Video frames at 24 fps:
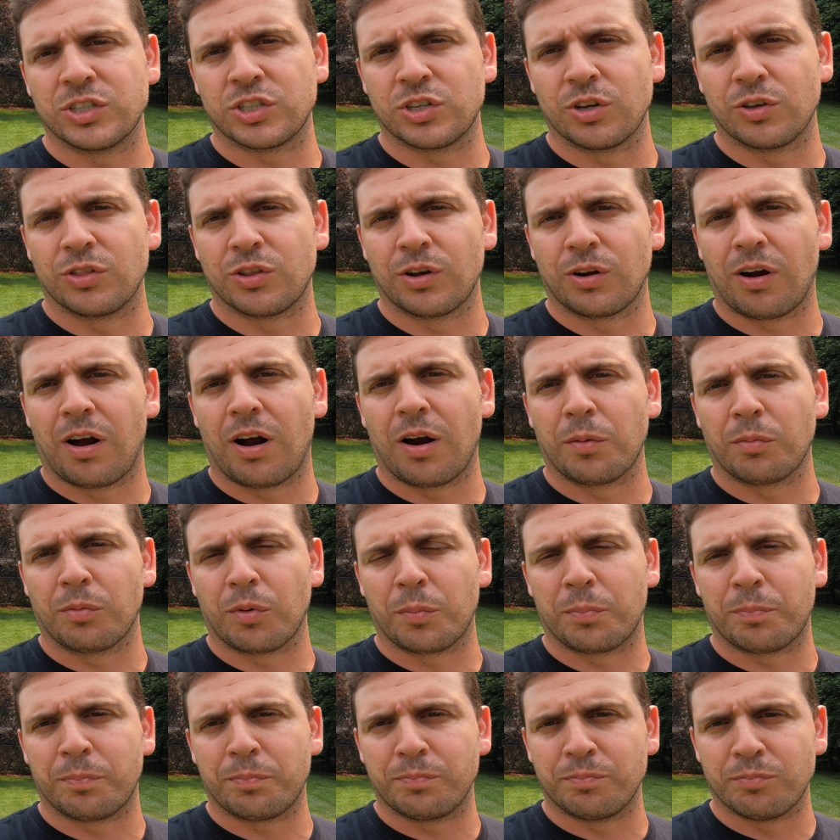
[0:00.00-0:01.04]
So there are
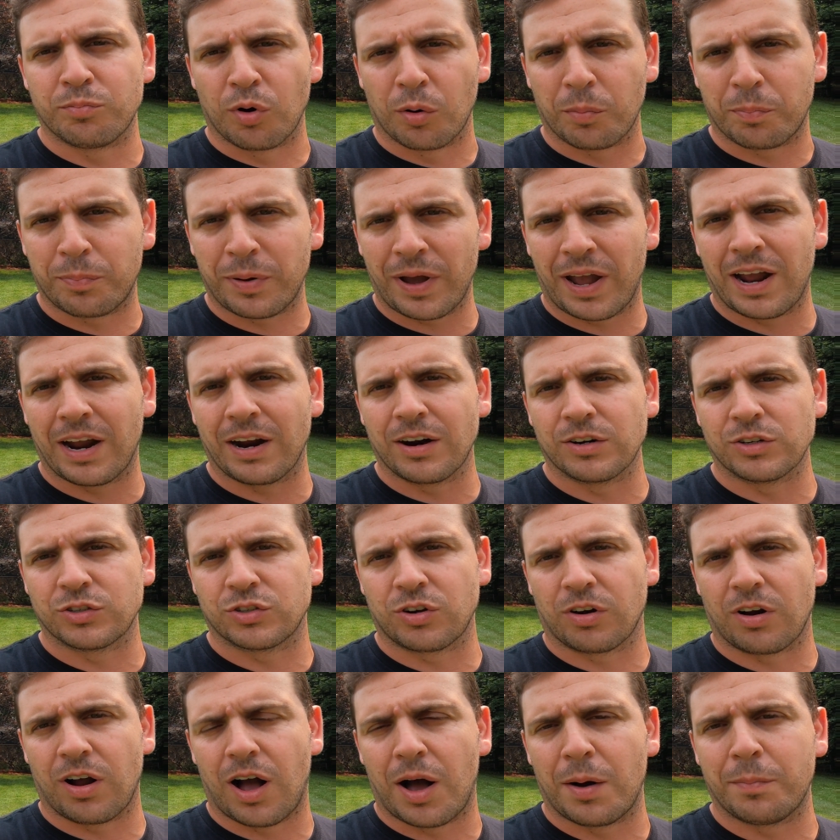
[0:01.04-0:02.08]

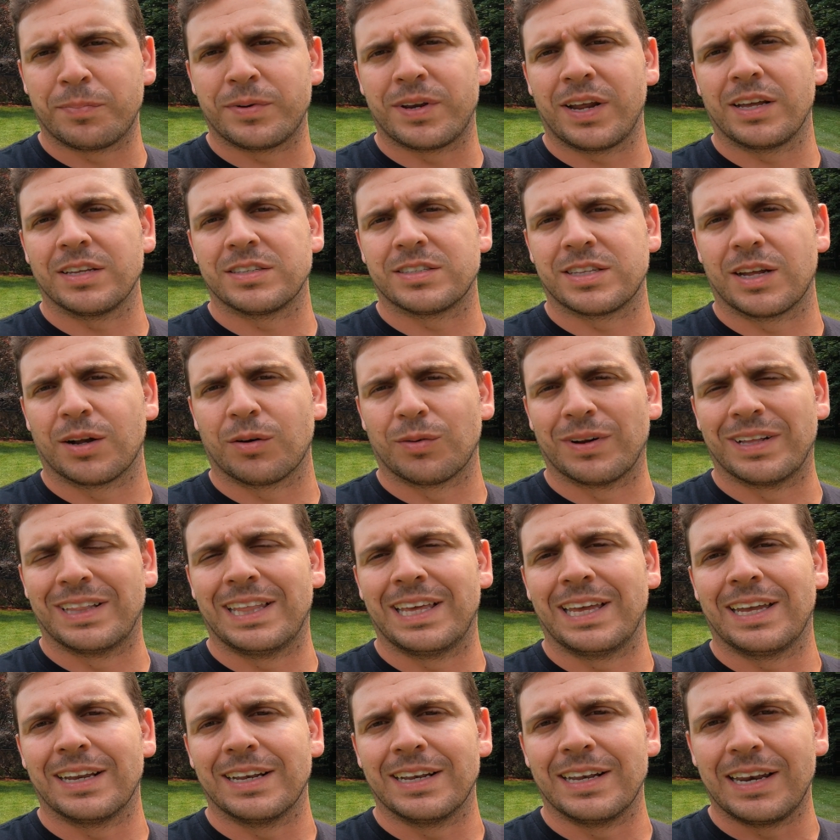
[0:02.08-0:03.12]
repairs or updates that
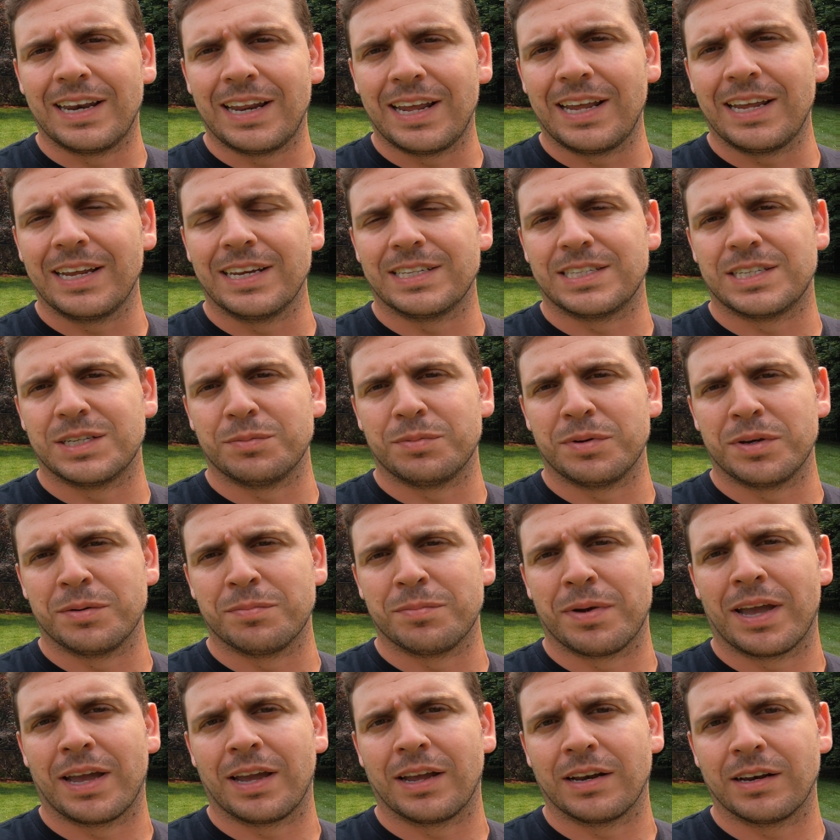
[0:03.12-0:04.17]
really need to be
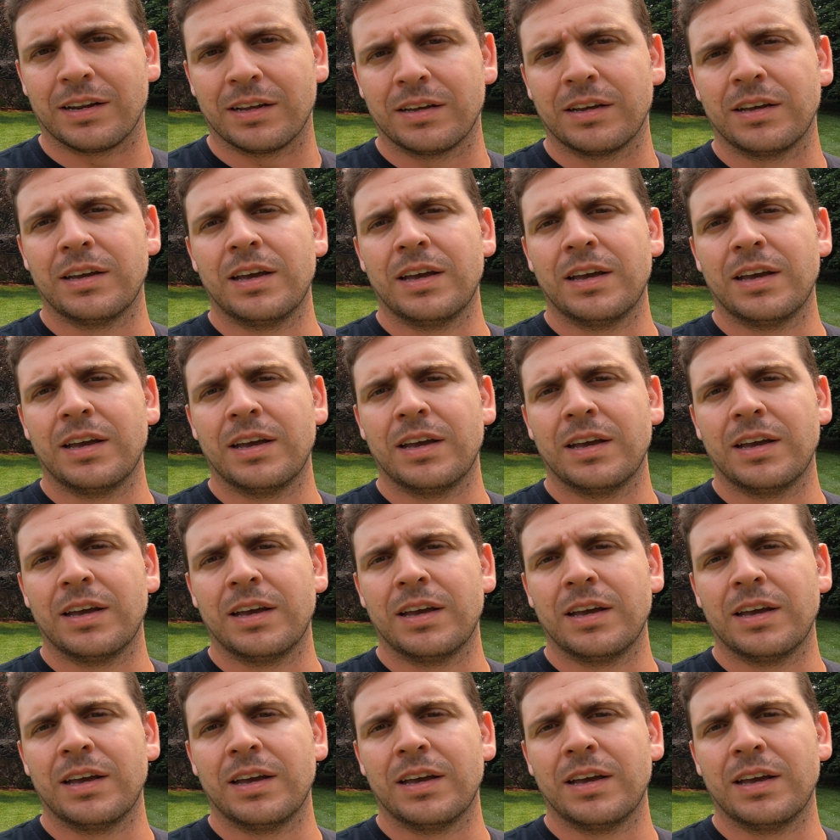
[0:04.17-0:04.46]
made,